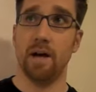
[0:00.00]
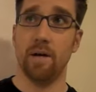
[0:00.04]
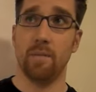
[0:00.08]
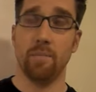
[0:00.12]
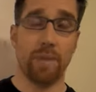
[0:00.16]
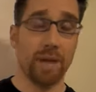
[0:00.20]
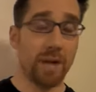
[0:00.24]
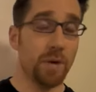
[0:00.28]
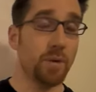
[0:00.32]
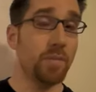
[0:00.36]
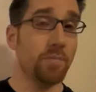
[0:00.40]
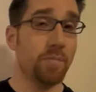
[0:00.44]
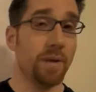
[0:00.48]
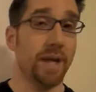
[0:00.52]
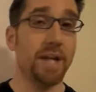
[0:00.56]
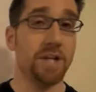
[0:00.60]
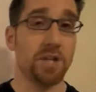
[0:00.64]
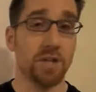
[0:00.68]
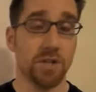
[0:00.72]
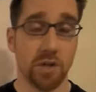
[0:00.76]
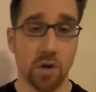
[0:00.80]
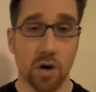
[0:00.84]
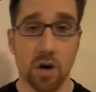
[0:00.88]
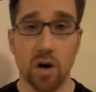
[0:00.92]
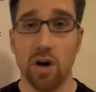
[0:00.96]
Penguin
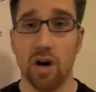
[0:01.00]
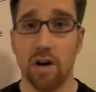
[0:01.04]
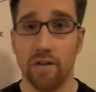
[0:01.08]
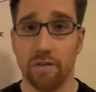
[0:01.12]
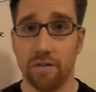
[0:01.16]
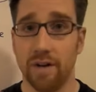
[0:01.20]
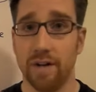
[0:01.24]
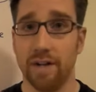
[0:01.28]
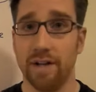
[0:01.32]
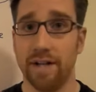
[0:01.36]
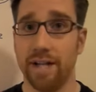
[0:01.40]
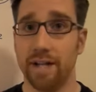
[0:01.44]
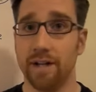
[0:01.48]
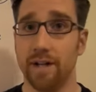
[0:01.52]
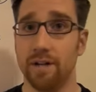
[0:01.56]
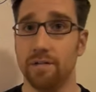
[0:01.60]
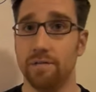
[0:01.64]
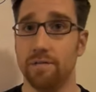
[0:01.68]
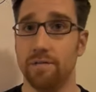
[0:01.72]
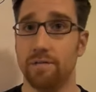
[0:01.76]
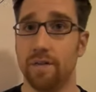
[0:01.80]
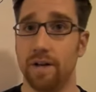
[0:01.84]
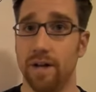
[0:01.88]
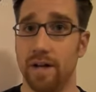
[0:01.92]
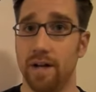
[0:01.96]
pages are offering
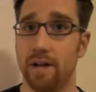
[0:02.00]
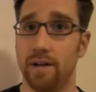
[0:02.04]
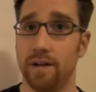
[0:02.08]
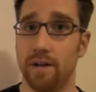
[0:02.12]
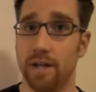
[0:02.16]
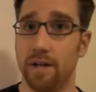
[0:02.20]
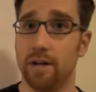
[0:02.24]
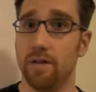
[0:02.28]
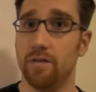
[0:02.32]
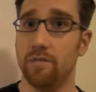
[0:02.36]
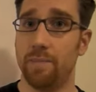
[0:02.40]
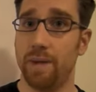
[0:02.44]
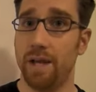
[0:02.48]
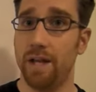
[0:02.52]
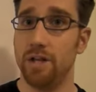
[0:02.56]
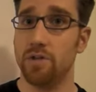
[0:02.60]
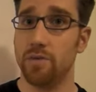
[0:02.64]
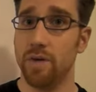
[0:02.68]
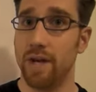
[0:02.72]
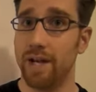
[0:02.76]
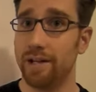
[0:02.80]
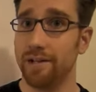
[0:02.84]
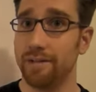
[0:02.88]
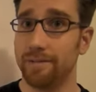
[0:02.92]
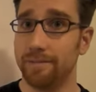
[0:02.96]
negative page
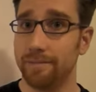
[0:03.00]
rank.